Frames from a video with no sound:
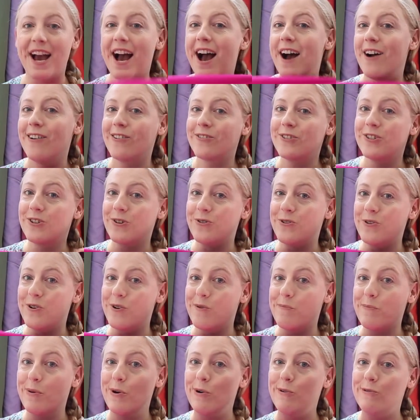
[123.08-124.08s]

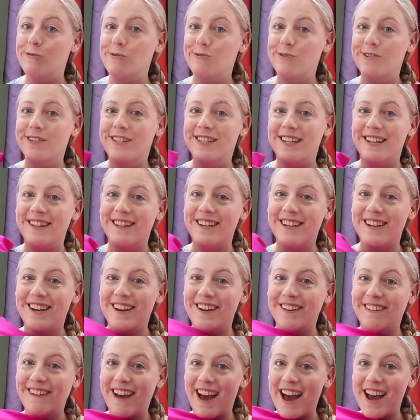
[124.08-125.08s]
outdoor pools in
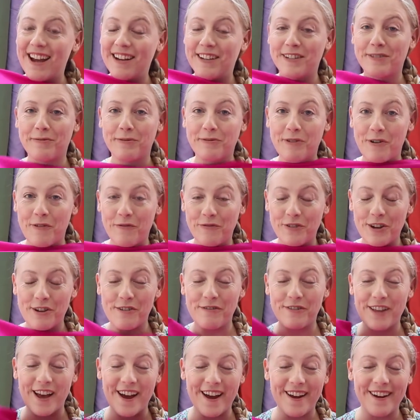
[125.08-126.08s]
the UK, because we've got a few
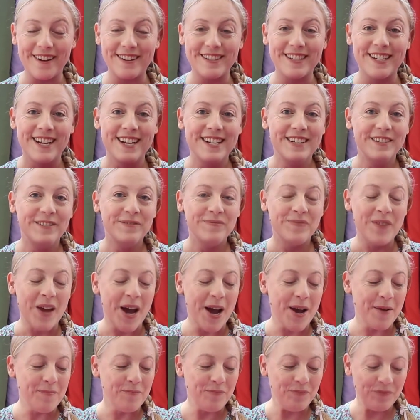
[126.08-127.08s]
of those,
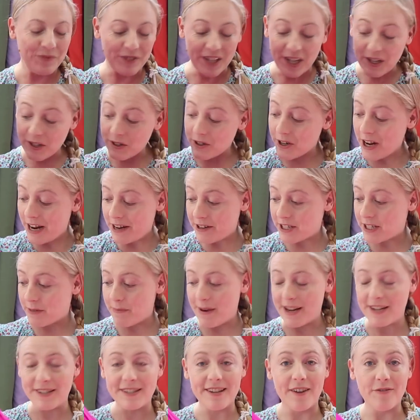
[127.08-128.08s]
and to
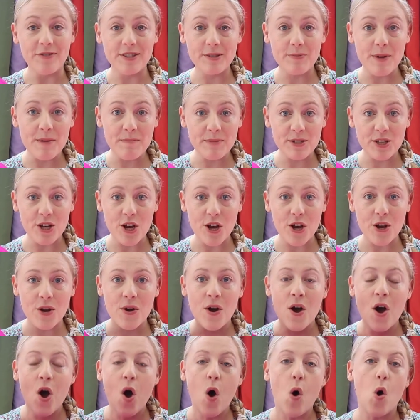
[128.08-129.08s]
make yourself a
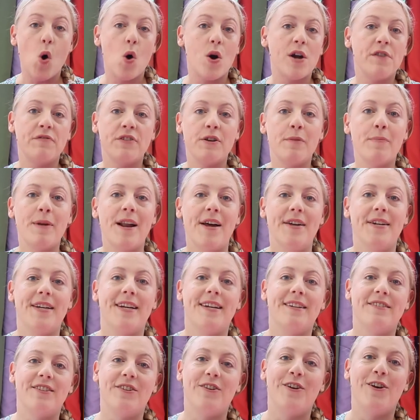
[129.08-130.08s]
swimsuit, or if you're
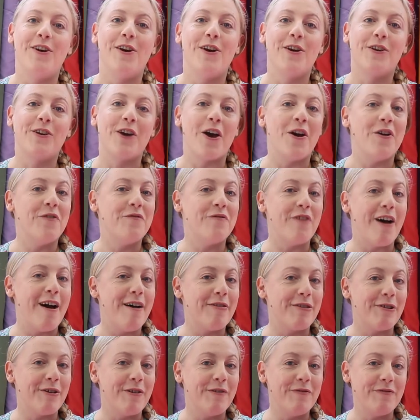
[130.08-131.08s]
planning to go
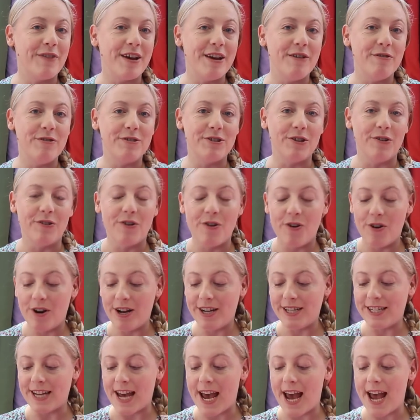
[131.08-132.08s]
further afield on
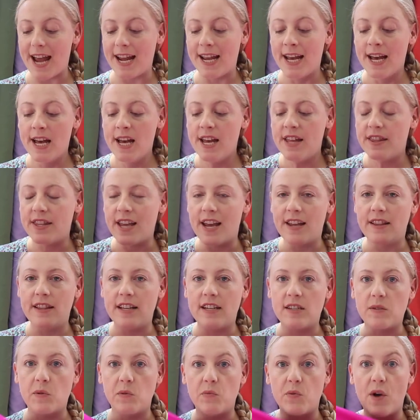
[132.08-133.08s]
holiday, then
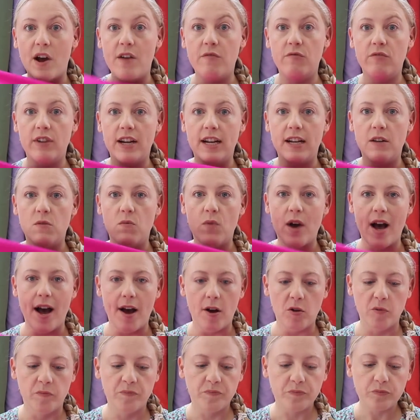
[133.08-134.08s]
this would work really
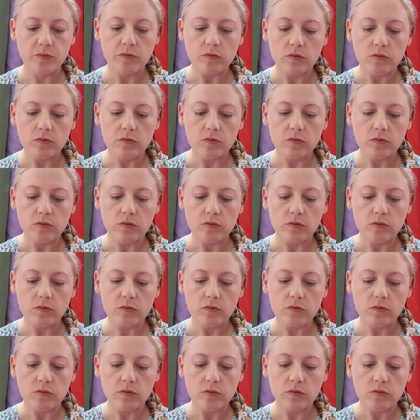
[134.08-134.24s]
well.